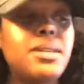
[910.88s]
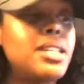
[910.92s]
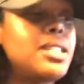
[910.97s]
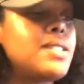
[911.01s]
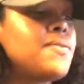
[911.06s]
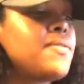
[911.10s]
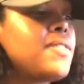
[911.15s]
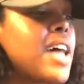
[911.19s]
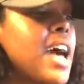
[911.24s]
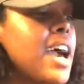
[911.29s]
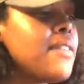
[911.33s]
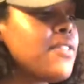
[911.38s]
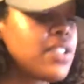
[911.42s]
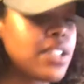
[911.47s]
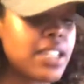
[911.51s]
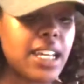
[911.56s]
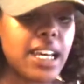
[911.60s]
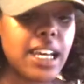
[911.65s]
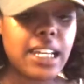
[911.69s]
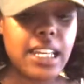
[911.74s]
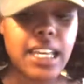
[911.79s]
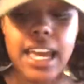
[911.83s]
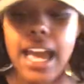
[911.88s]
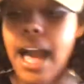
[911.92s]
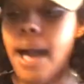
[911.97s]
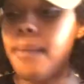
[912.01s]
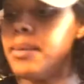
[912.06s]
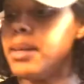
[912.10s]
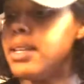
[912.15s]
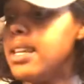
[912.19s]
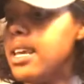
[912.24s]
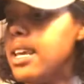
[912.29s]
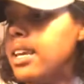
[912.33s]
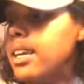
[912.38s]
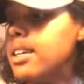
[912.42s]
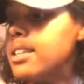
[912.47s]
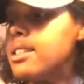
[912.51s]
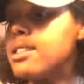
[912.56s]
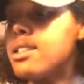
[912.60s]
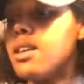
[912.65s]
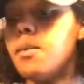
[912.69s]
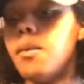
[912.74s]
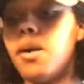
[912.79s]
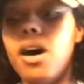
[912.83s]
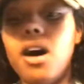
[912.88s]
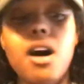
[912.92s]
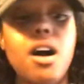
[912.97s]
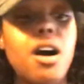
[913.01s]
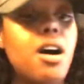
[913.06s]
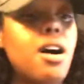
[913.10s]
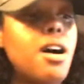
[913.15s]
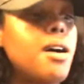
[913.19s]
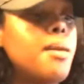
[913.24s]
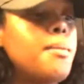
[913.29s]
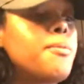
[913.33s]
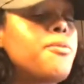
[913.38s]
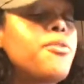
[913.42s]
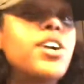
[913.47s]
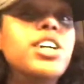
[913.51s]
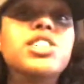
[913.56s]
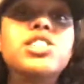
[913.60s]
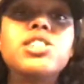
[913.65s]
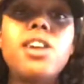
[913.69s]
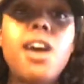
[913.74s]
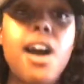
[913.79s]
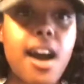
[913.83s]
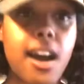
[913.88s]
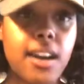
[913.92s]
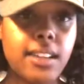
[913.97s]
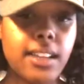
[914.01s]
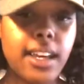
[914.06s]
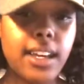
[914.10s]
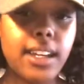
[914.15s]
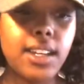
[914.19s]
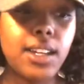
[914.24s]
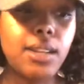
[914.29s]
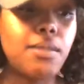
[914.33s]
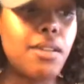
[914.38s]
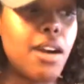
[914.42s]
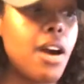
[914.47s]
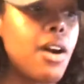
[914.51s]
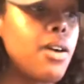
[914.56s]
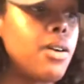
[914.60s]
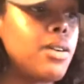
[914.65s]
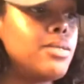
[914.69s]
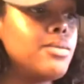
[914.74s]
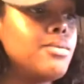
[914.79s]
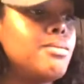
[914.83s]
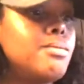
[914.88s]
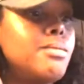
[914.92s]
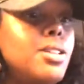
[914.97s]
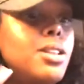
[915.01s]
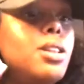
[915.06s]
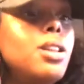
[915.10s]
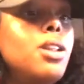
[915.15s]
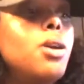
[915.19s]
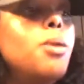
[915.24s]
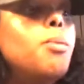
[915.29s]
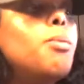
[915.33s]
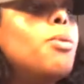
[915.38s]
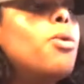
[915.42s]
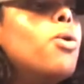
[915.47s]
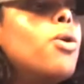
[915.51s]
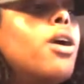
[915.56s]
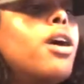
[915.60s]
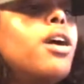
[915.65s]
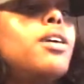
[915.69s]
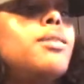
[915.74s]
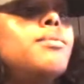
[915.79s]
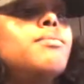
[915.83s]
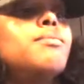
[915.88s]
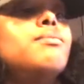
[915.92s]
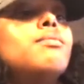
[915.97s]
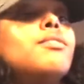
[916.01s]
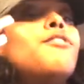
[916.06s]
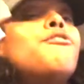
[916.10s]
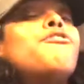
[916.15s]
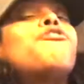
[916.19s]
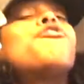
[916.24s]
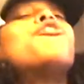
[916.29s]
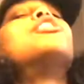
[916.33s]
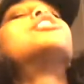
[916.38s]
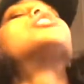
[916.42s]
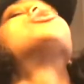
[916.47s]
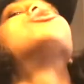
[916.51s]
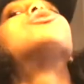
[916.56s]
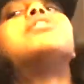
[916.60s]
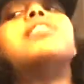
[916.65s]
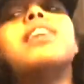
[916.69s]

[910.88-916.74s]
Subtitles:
these flavors, honey, I be needing some fresh garlic, you know, a little more fresher